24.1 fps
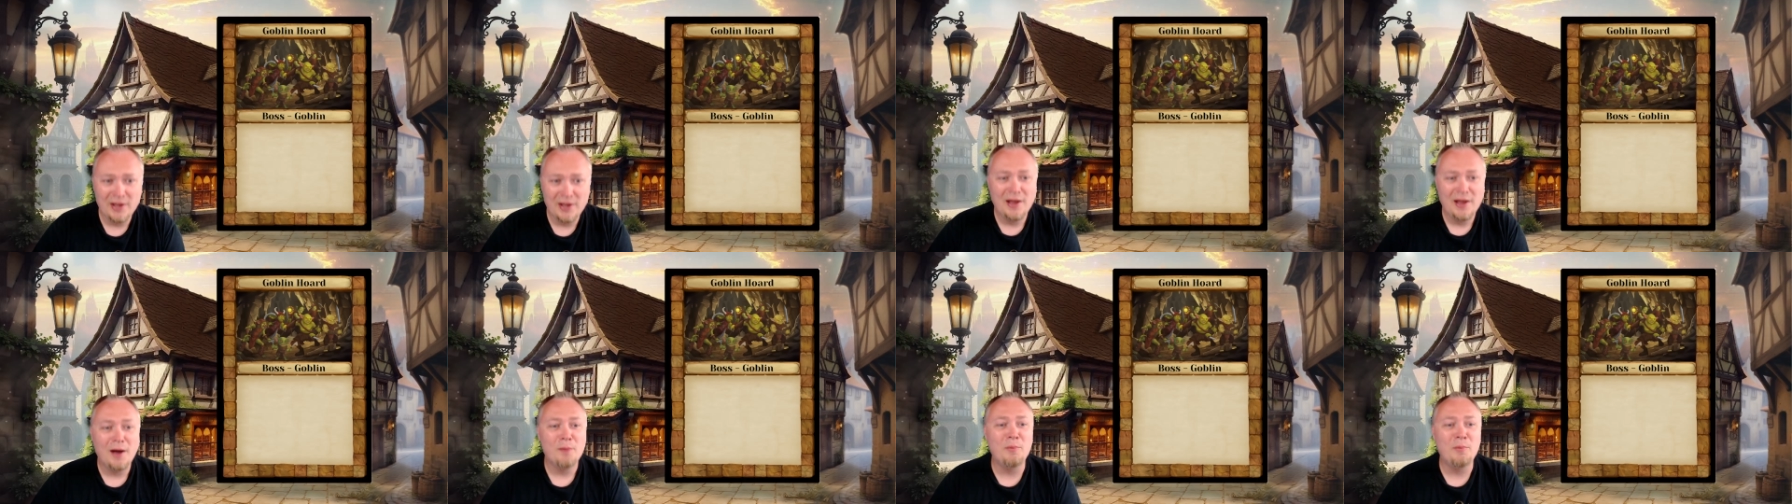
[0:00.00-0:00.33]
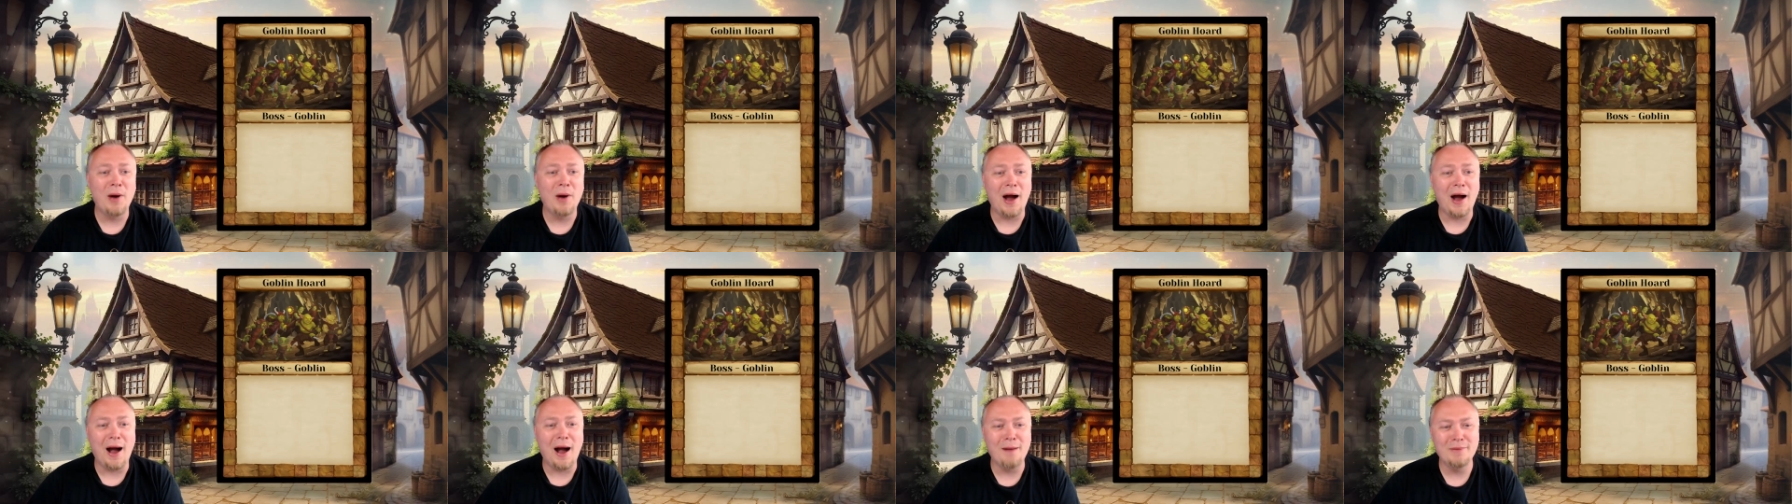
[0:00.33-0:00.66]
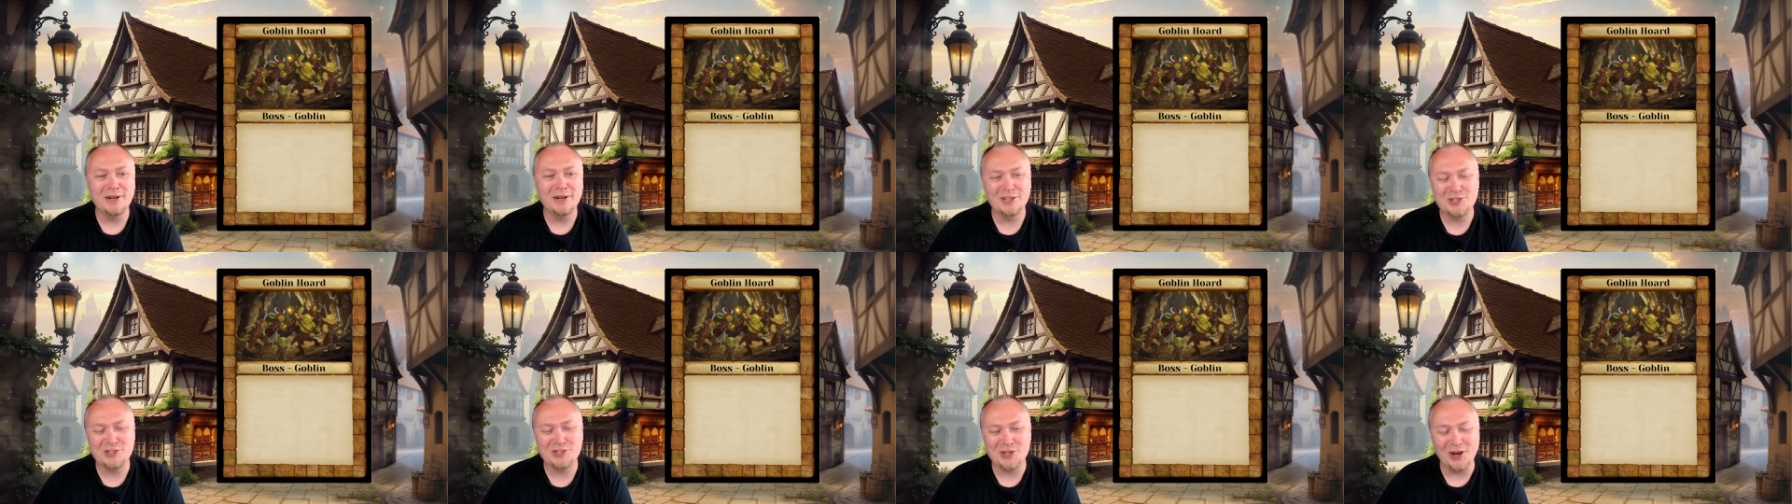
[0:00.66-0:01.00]
but I'm going
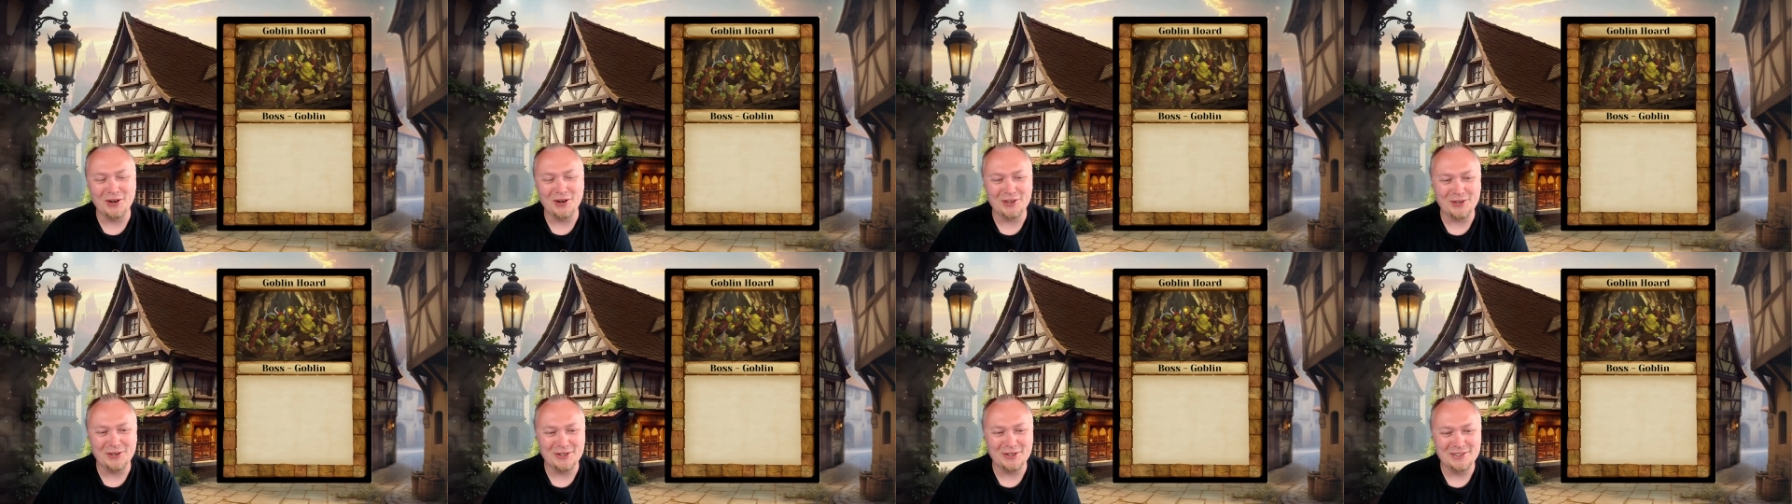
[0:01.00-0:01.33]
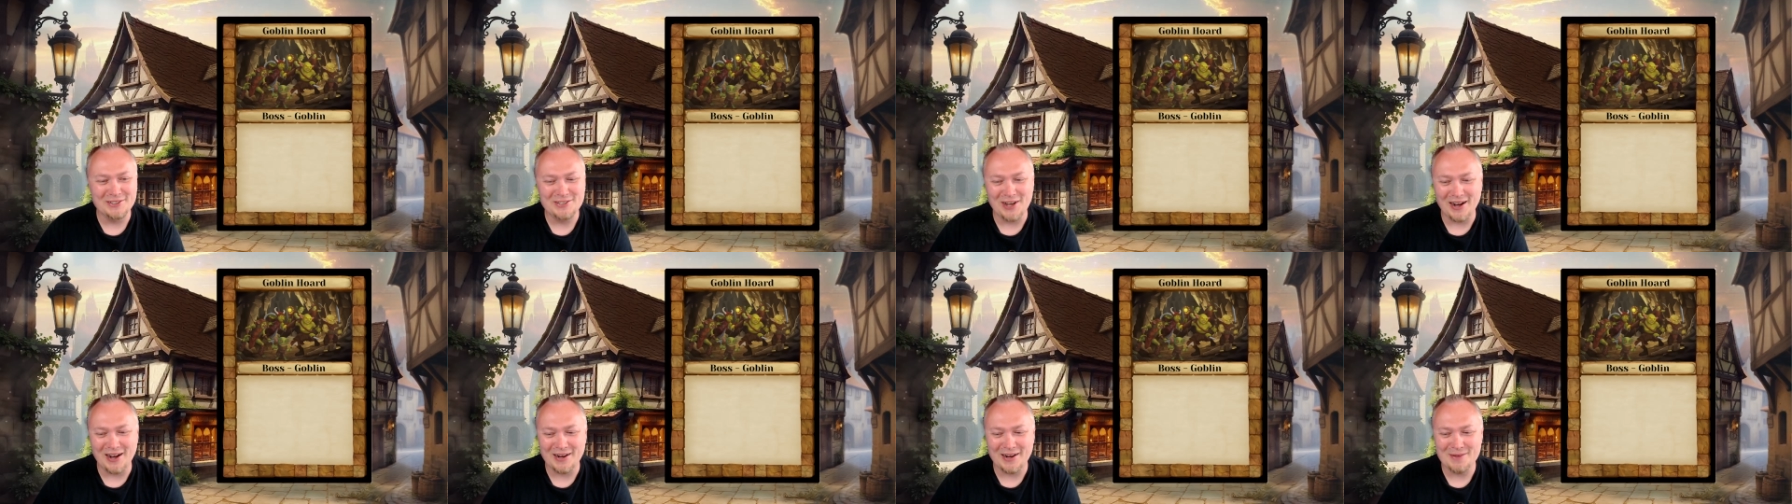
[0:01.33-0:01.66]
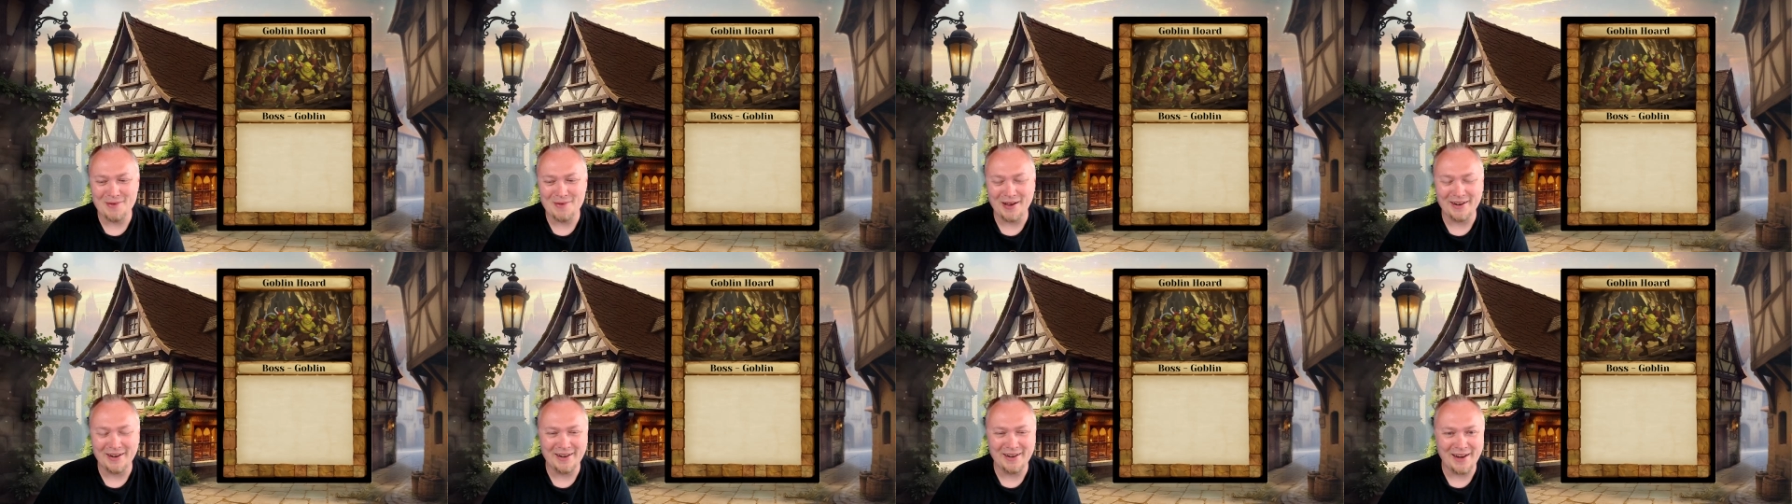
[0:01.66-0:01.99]
to show you and talk
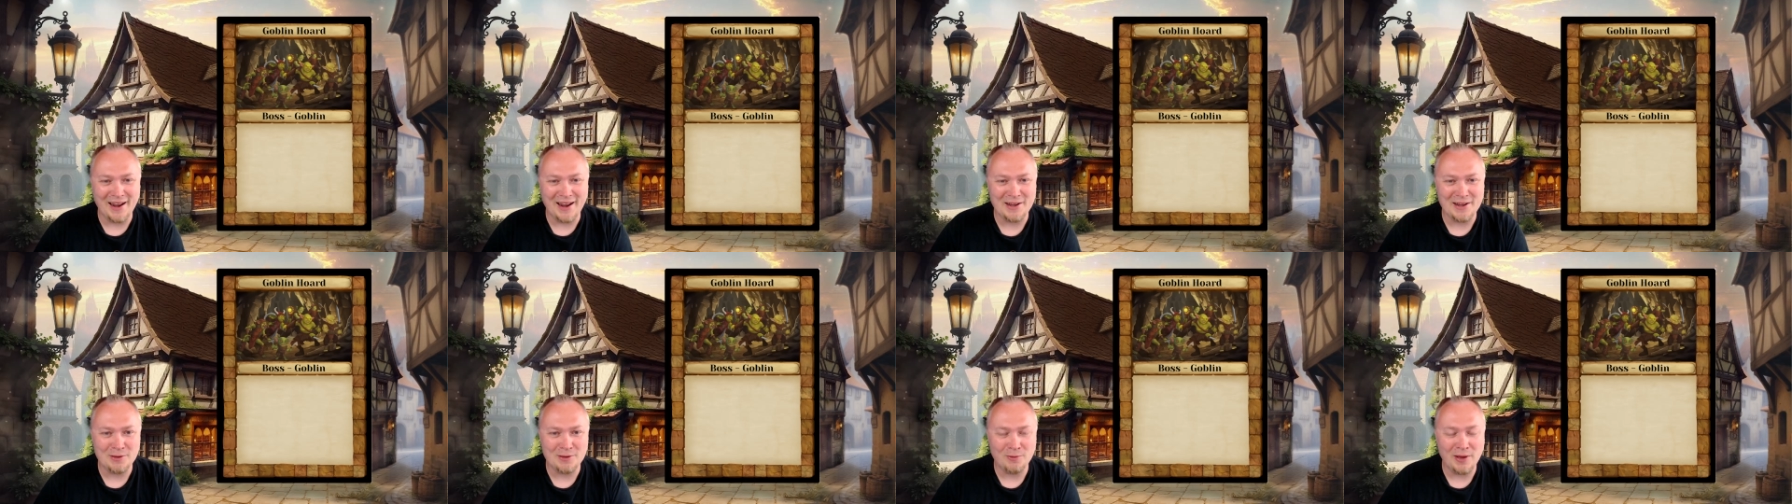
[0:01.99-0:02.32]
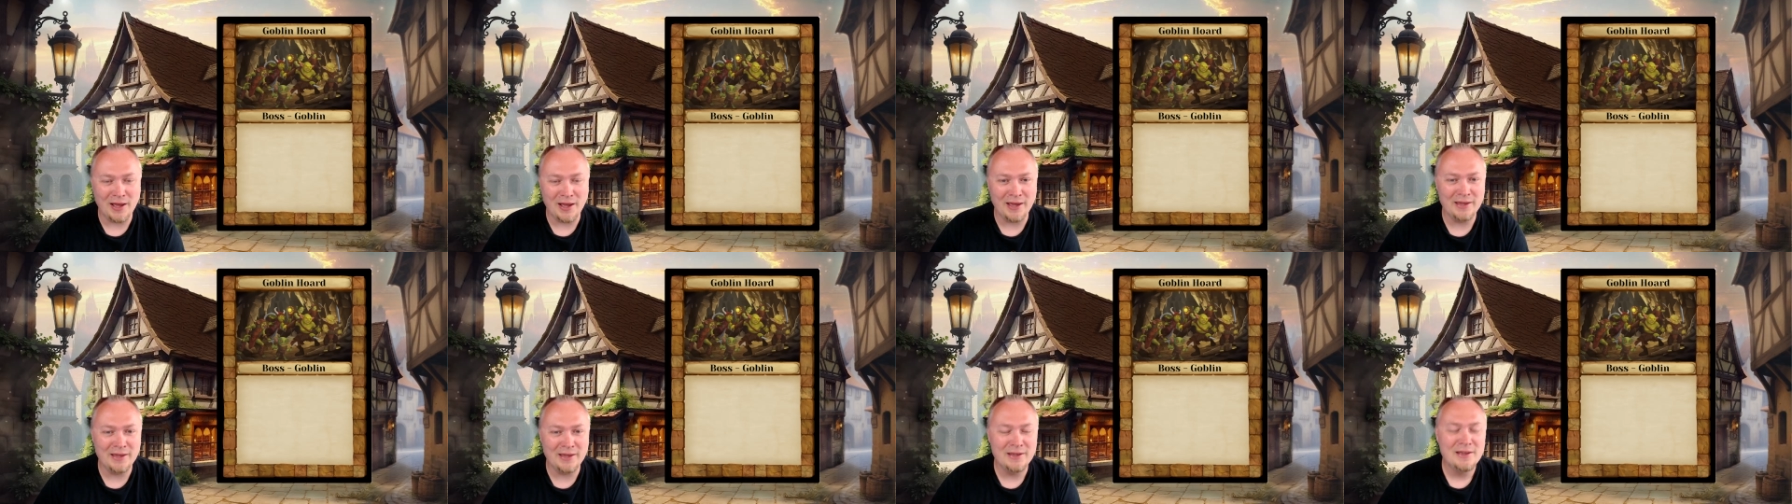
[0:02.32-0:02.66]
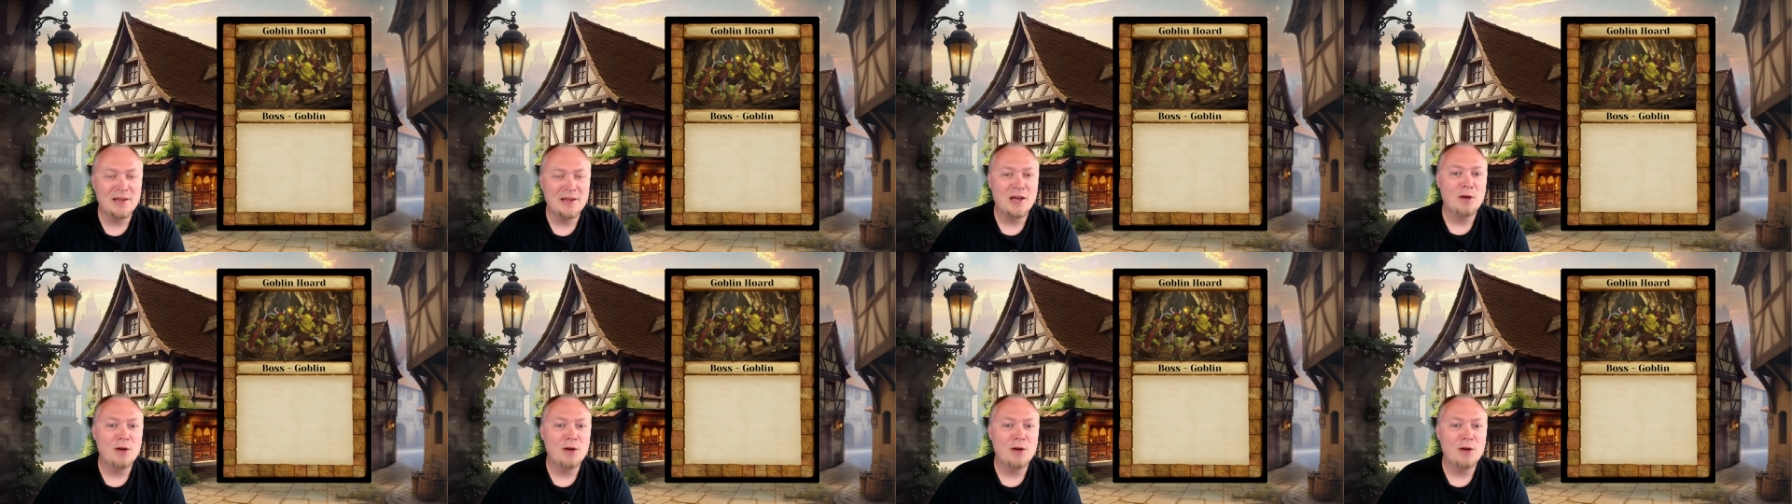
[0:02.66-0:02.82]
about it anyway.